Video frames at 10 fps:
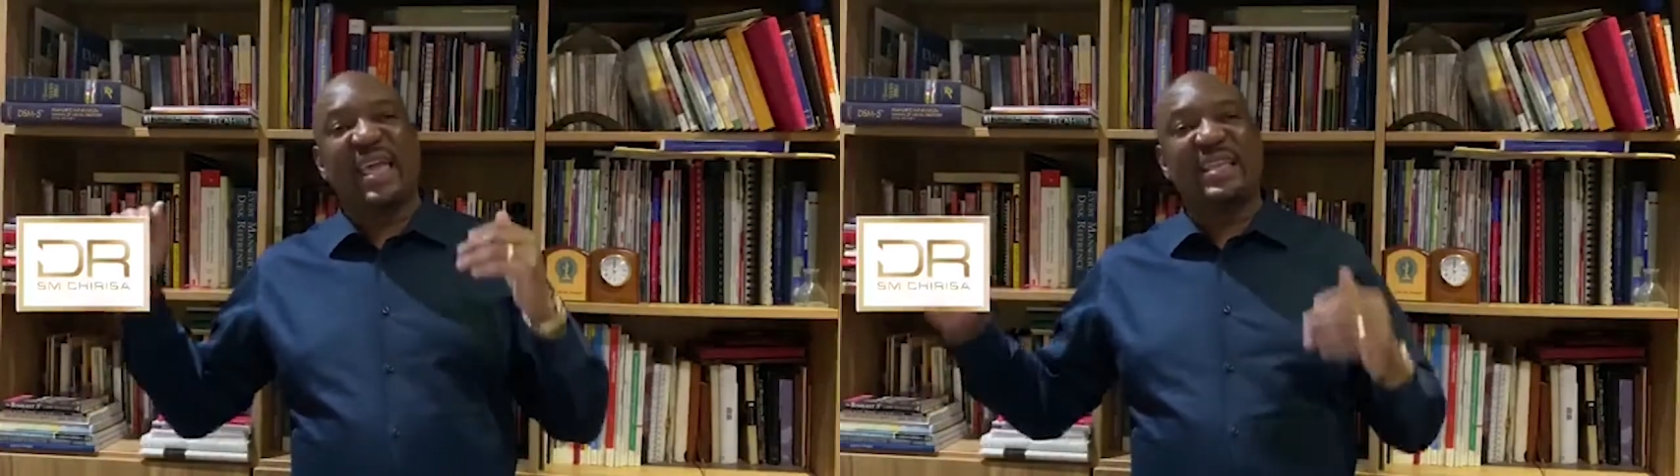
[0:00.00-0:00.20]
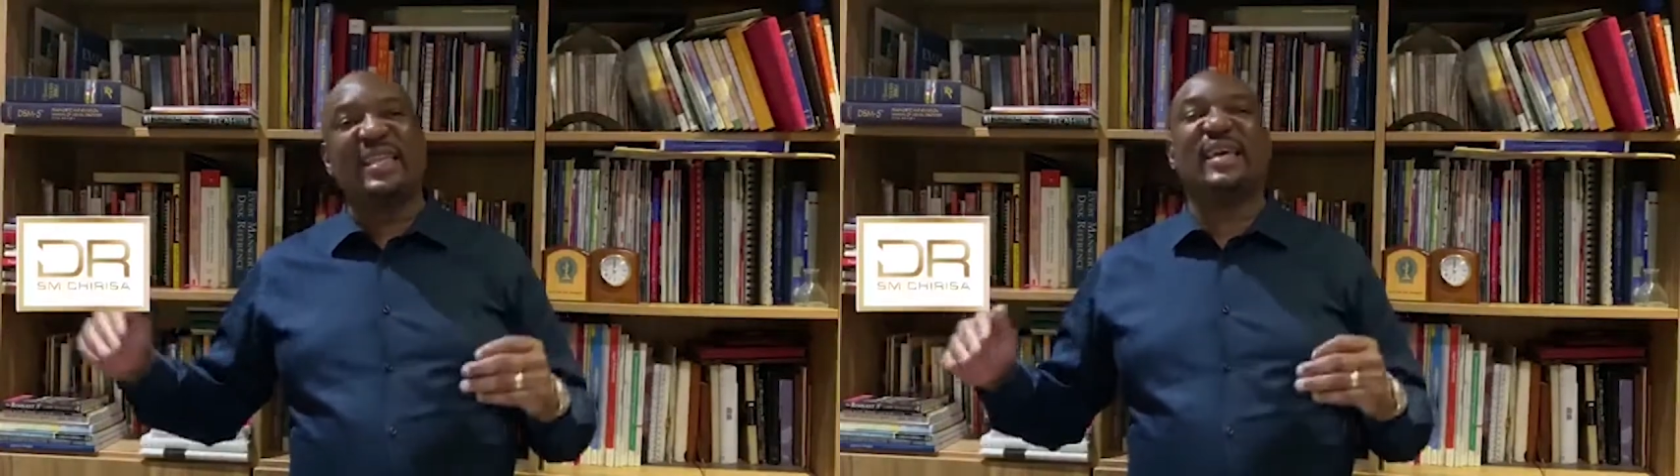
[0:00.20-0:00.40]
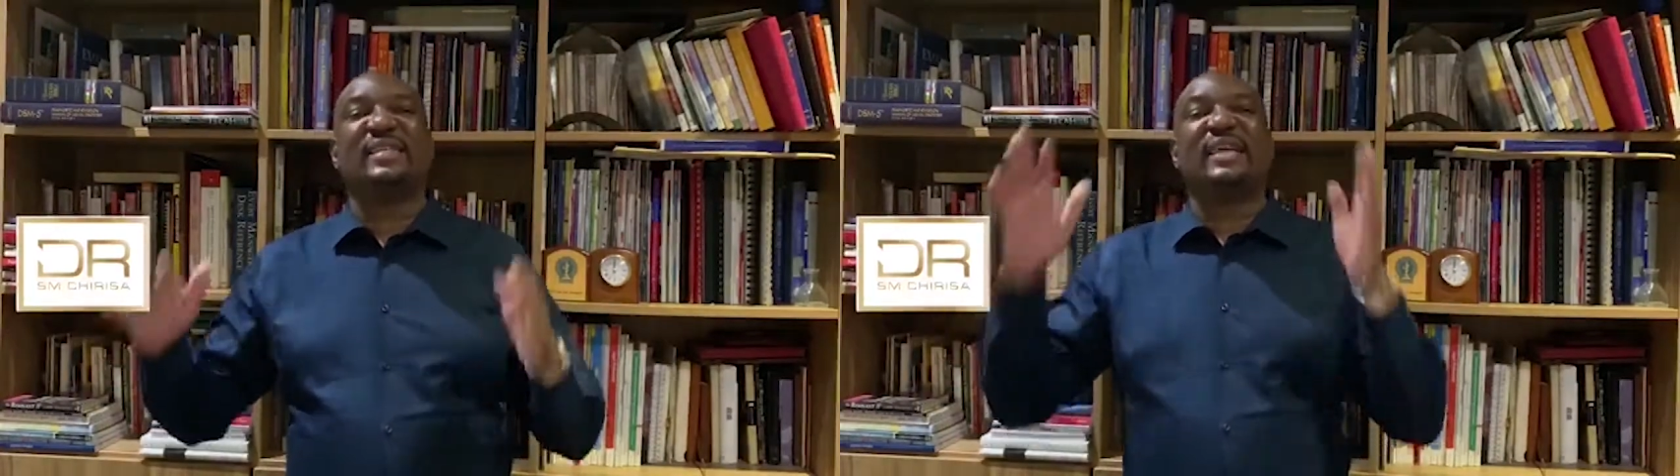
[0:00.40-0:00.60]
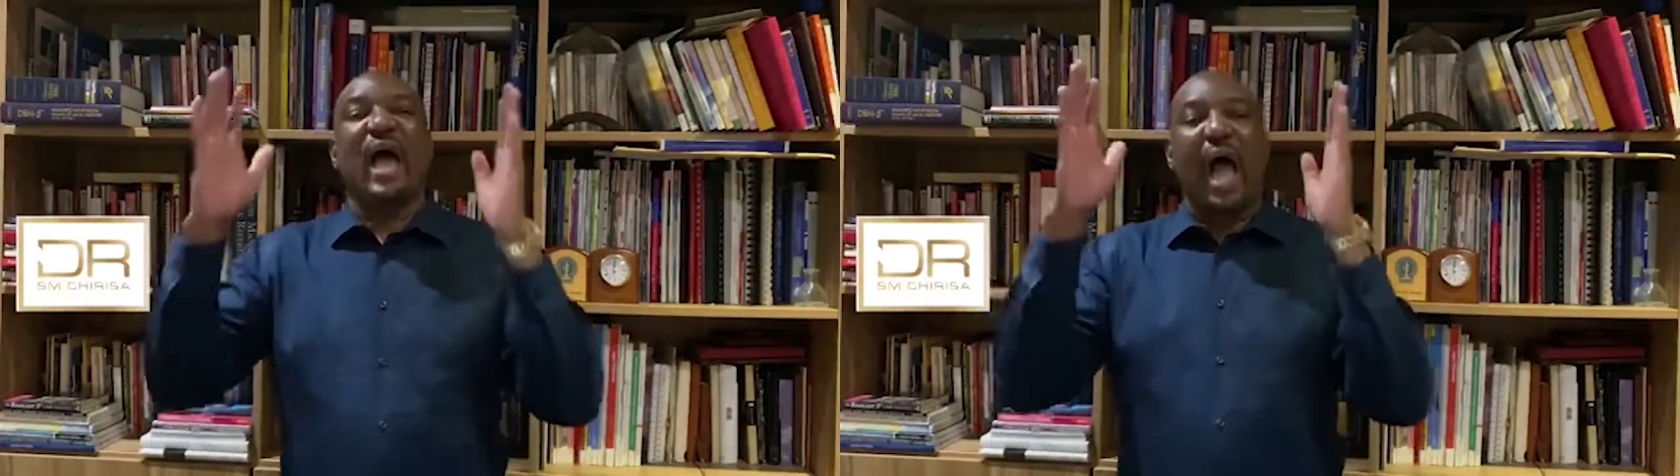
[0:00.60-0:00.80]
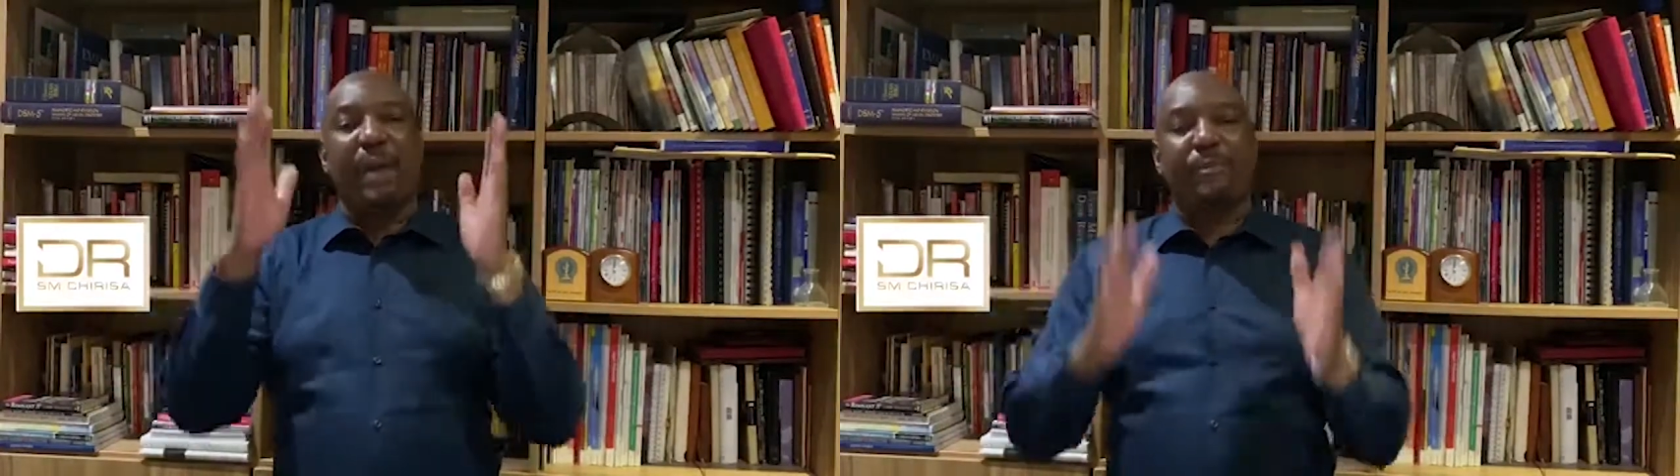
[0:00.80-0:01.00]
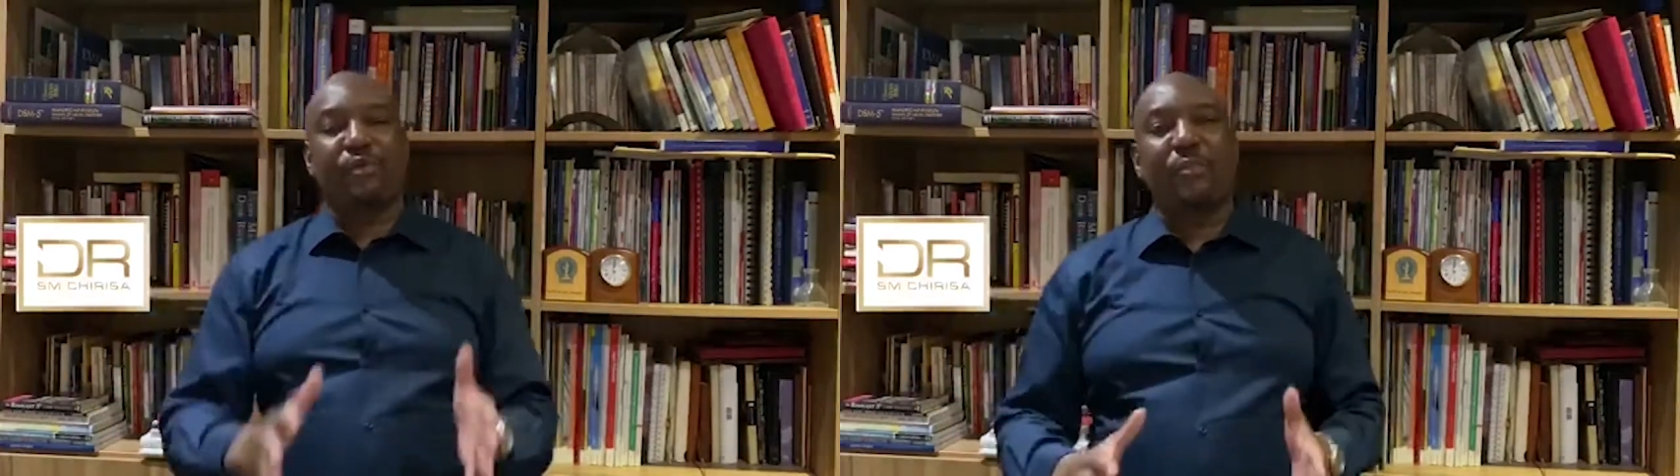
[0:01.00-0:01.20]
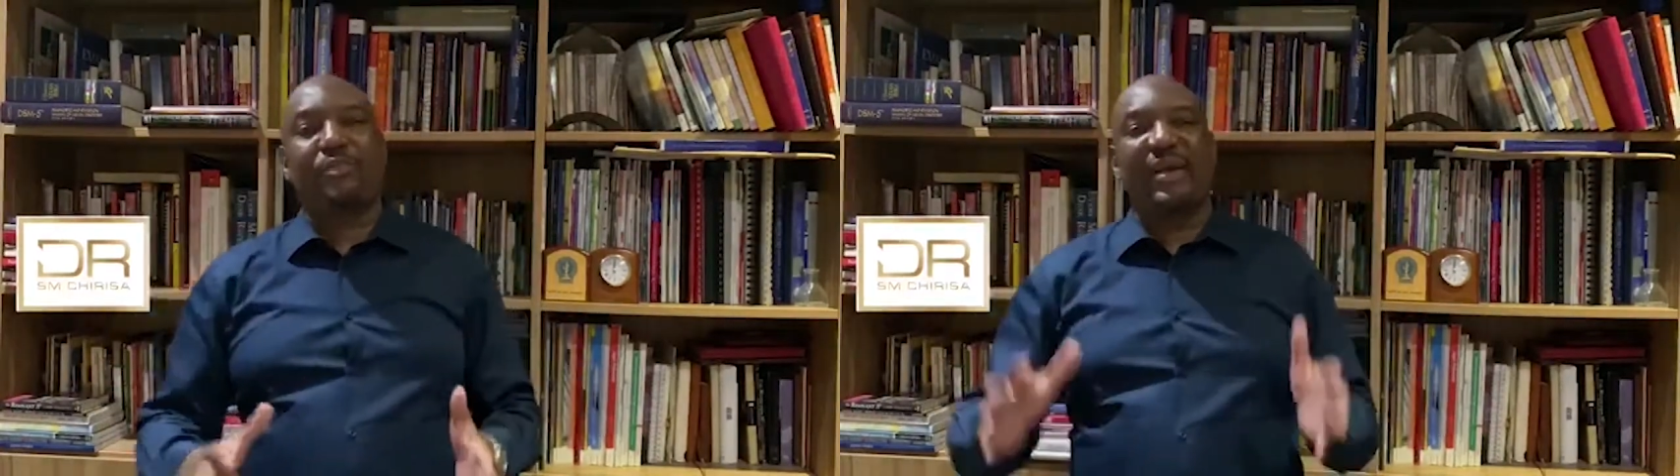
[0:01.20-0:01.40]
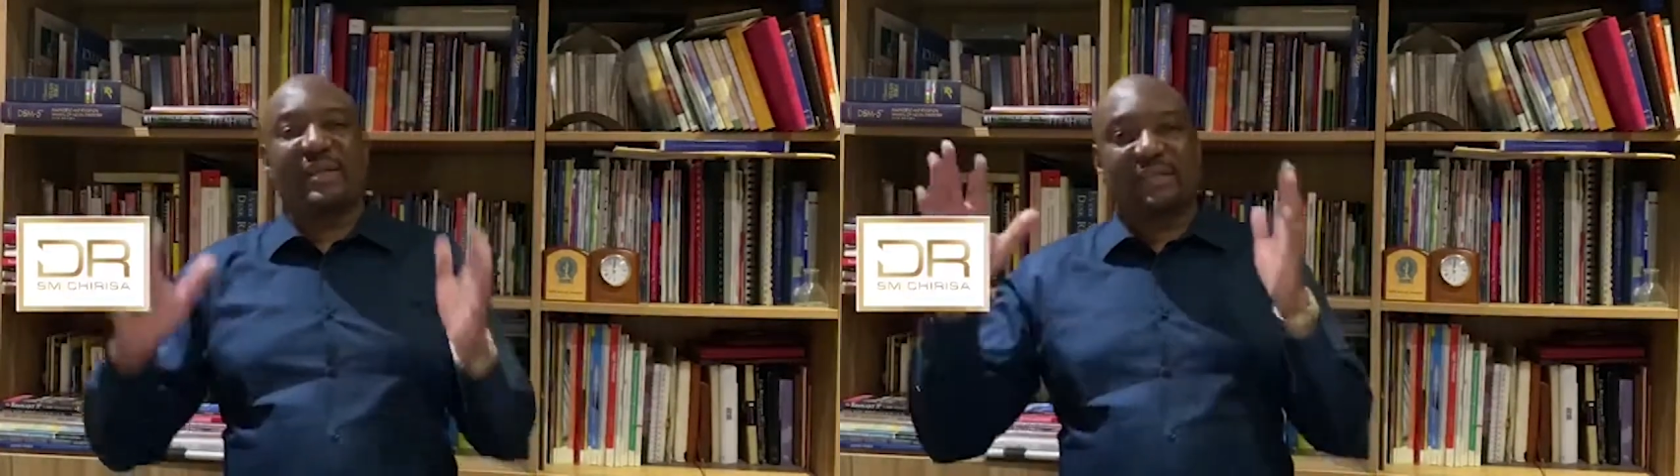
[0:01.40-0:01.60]
They need
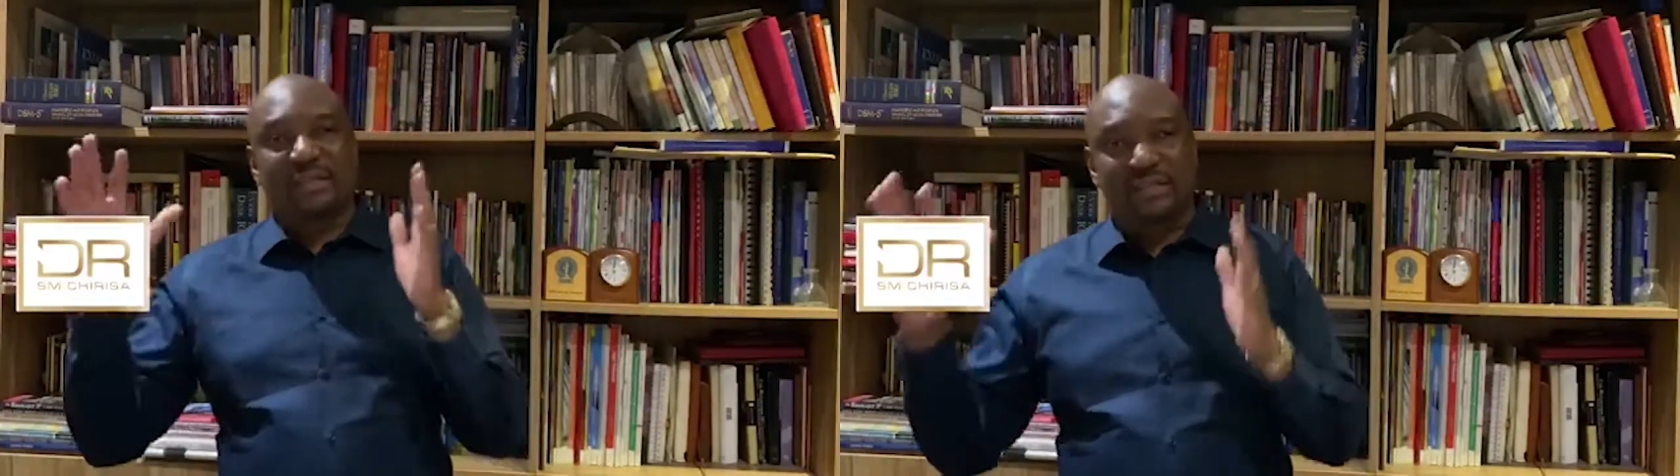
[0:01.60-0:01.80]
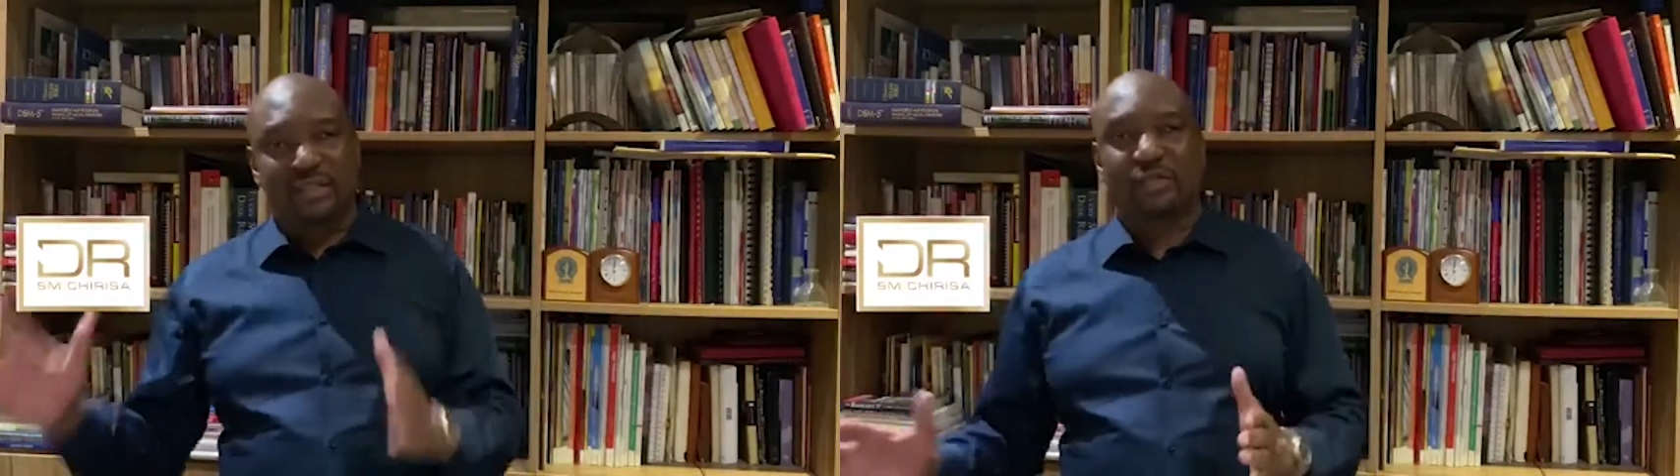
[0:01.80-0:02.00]
appropriate